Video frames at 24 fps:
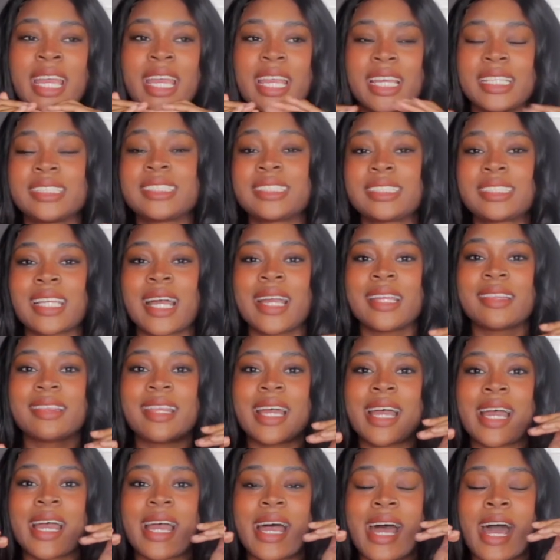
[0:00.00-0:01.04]
insight
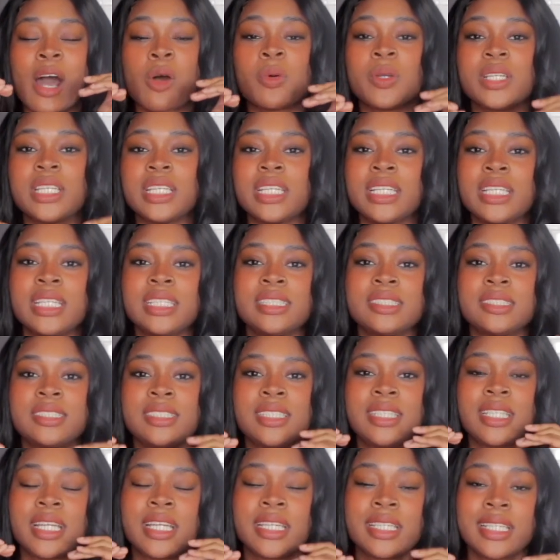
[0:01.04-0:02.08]
that how
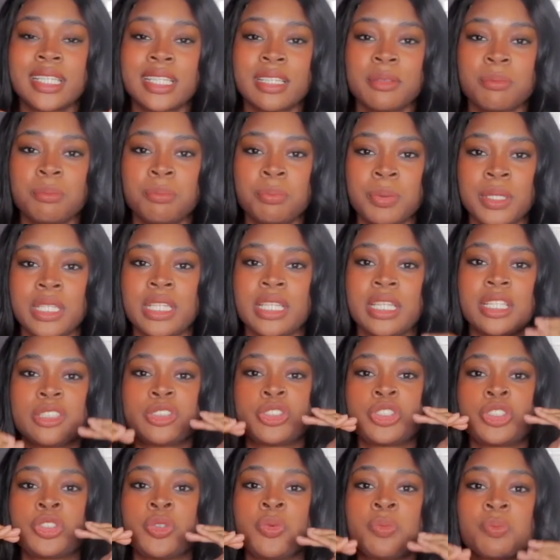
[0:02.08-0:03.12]
easy it can be
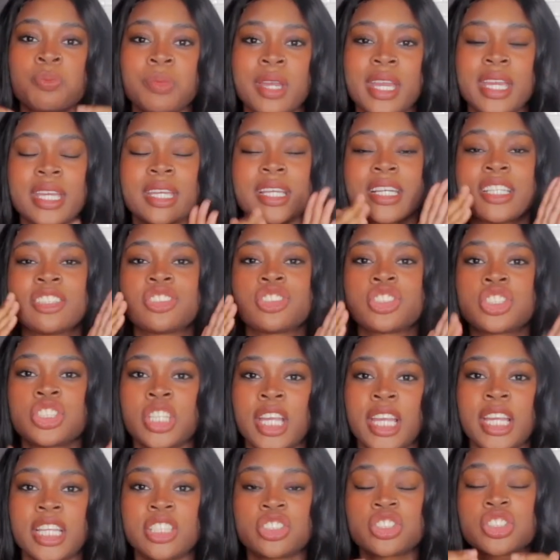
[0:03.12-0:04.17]
to make a
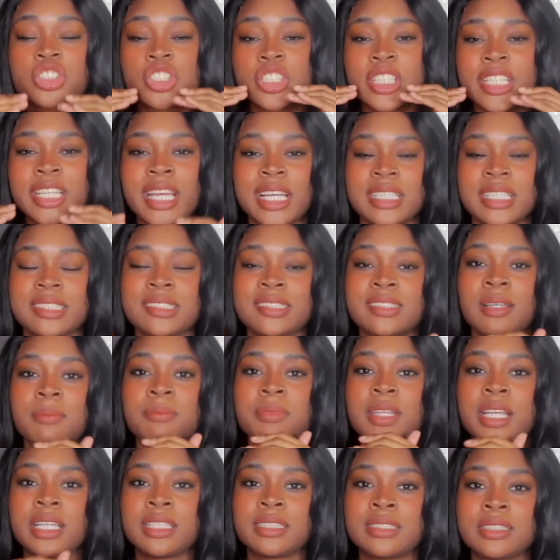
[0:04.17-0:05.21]
change, to get
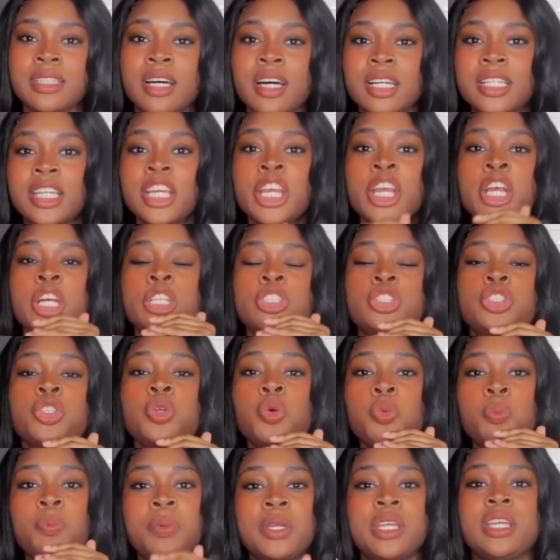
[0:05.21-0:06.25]
something done,
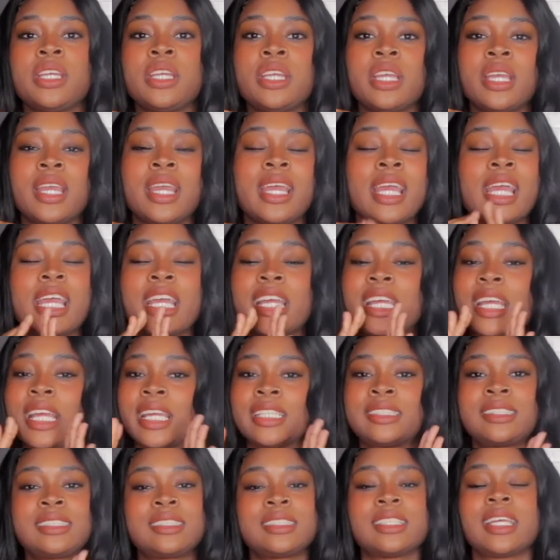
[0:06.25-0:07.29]
to be
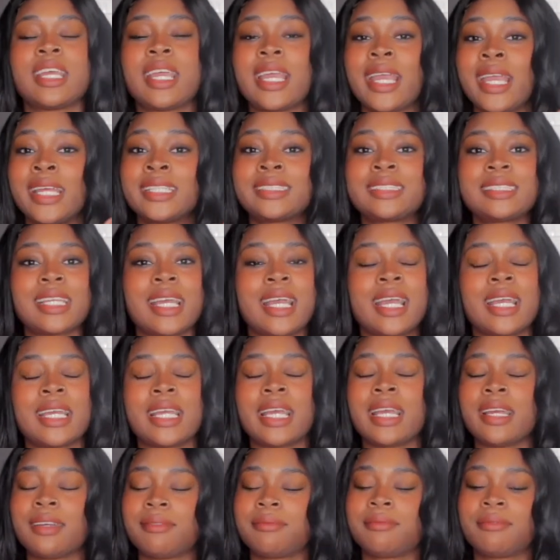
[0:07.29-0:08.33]
it's it's uh,
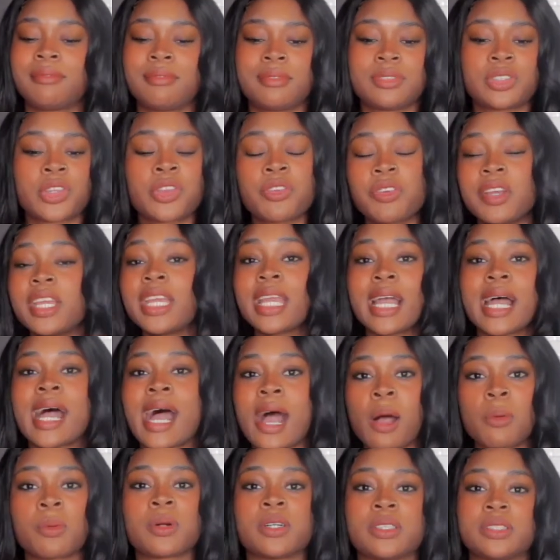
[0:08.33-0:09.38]
three
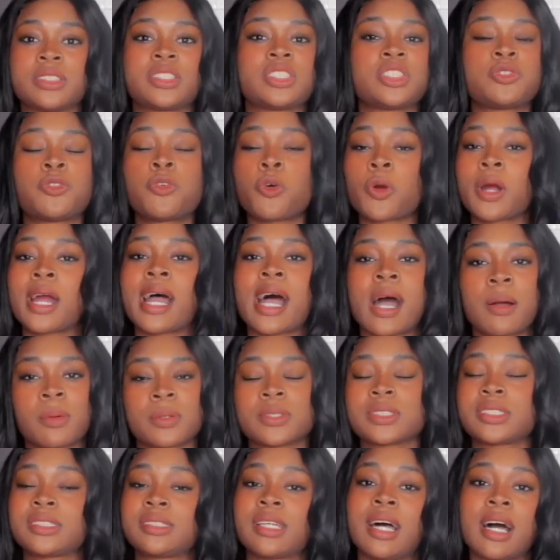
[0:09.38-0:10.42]
hours, four
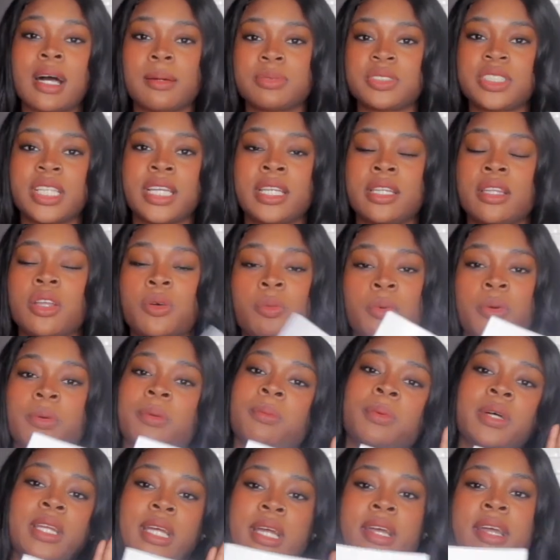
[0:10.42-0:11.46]
hours tops, and look
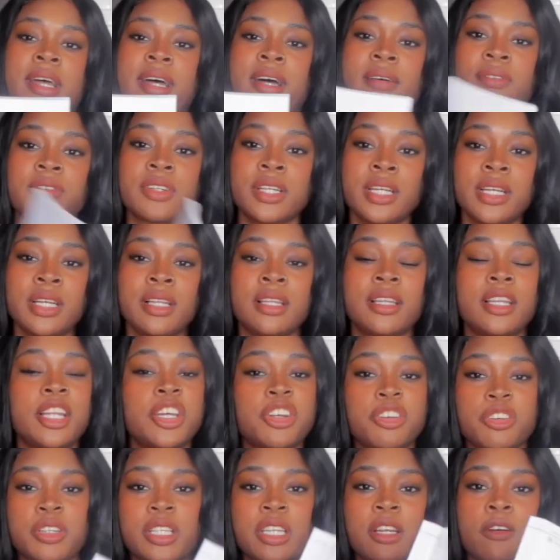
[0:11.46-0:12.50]
what, what I have.
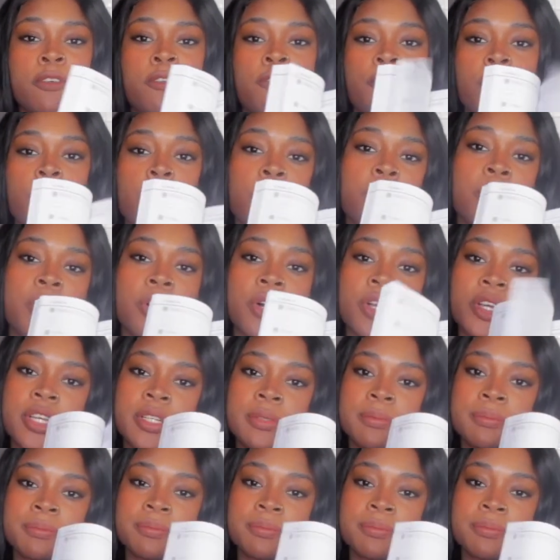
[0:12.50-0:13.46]
Literally a full book.